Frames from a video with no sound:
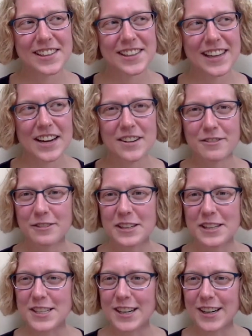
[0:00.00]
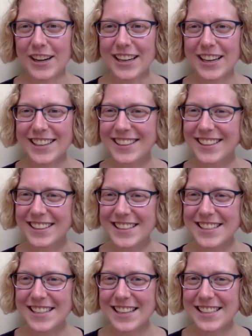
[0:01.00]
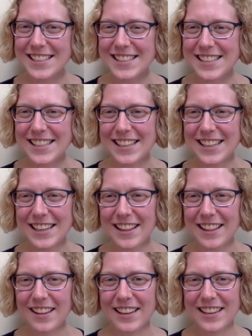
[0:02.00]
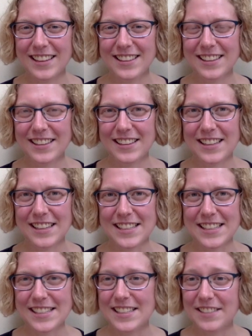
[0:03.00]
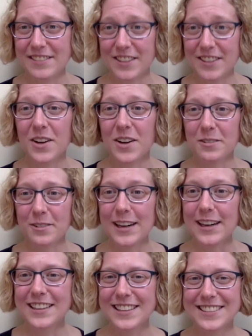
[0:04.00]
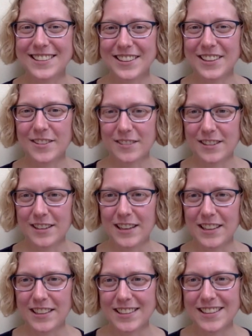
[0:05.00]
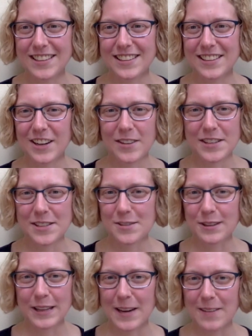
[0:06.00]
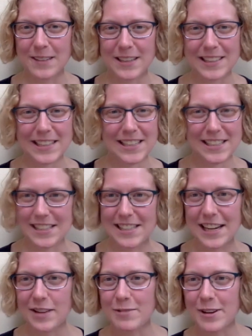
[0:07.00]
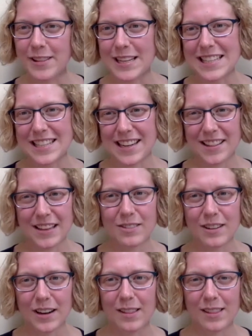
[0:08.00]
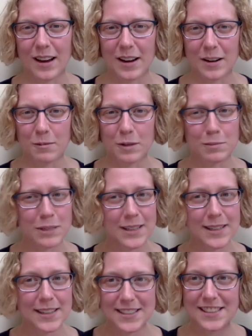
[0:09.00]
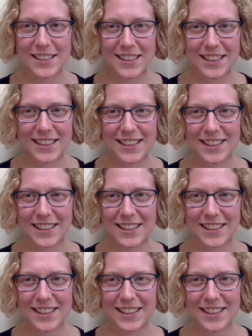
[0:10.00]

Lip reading: kind of reassuring in a sense that this is difficult work overall. No one's really having an easy time with this, and I think we all thought it would be easier.